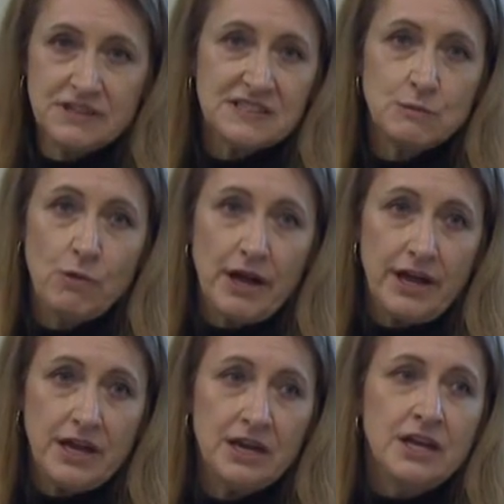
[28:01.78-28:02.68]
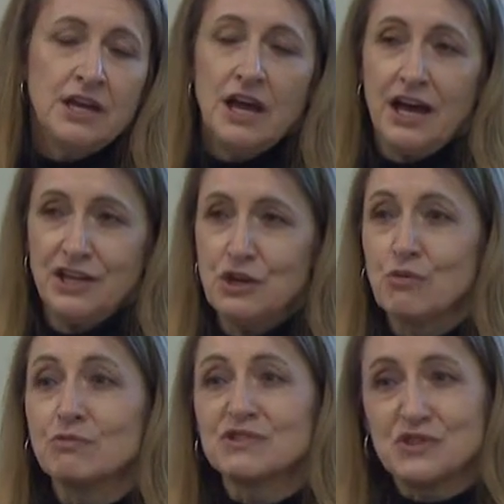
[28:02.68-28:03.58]
reason why uh, no
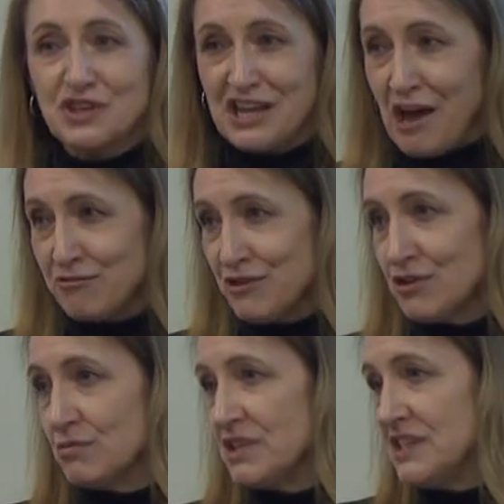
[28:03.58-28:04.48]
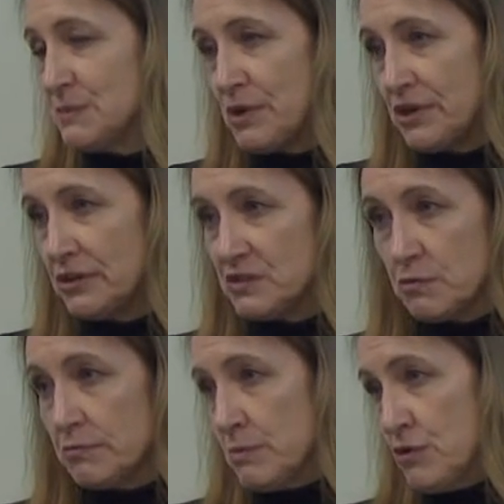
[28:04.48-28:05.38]
one was looking out for her when these burials
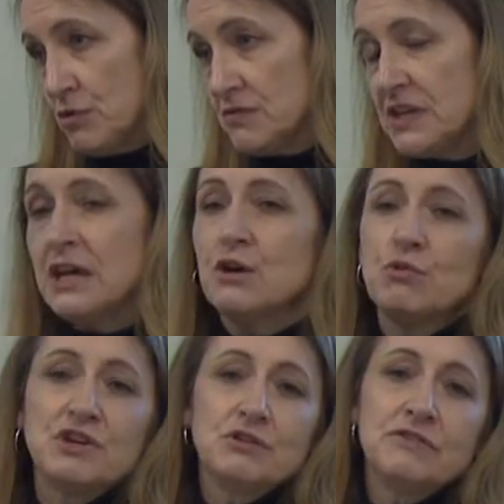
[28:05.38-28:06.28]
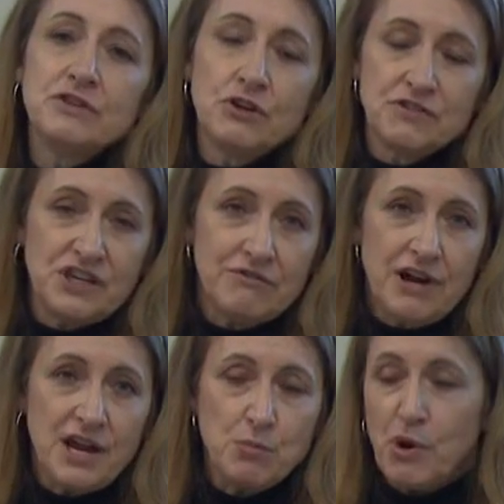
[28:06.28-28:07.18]
were removed. We don't even know if she ever
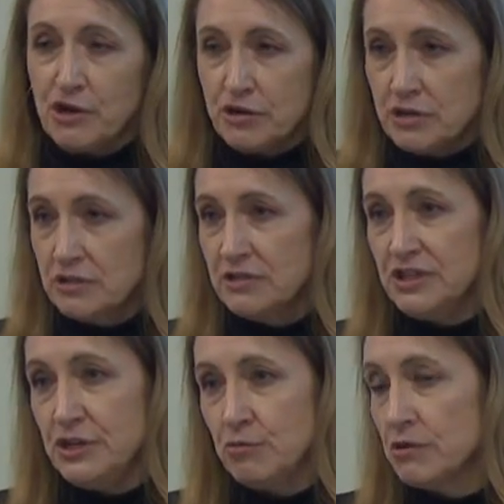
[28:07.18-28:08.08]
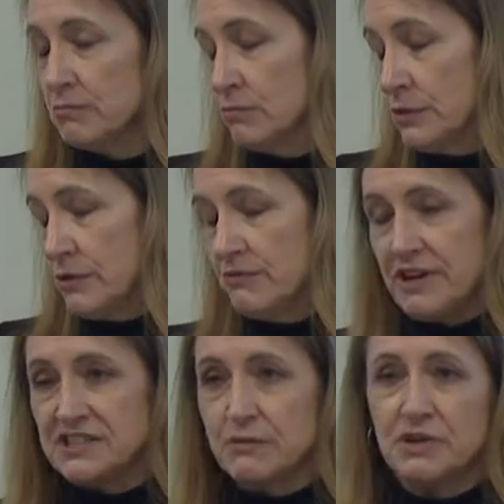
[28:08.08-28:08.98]
had a marker. You know, would, would her
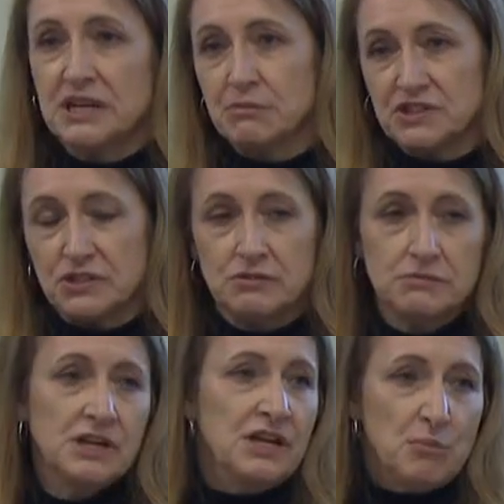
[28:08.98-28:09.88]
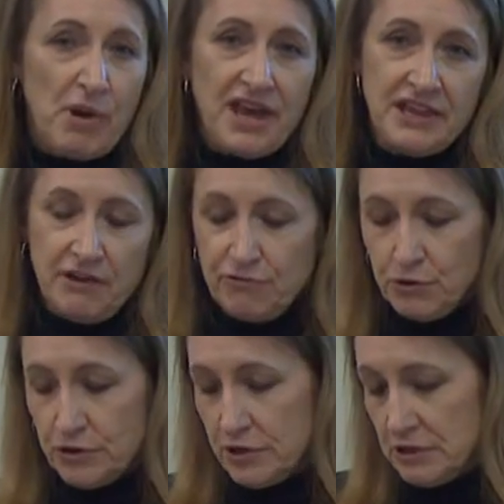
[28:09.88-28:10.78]
friends have been able to buy that
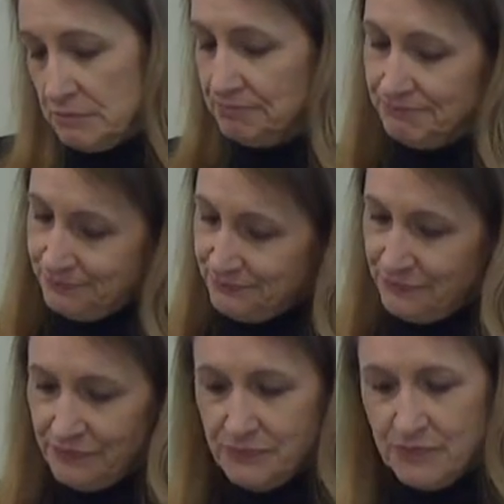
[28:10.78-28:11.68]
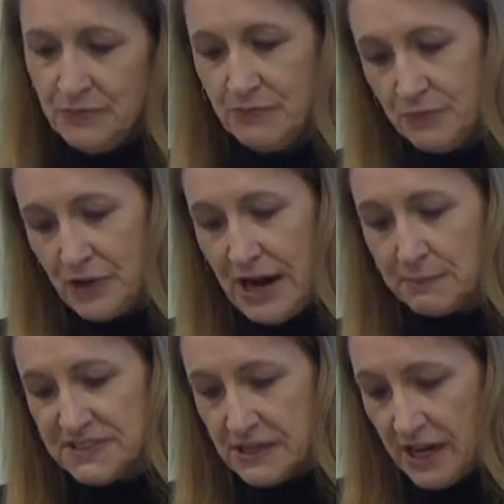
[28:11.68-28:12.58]
for her?
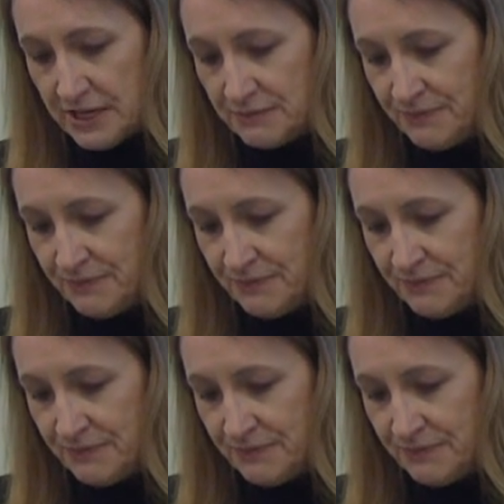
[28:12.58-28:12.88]
Perhaps not.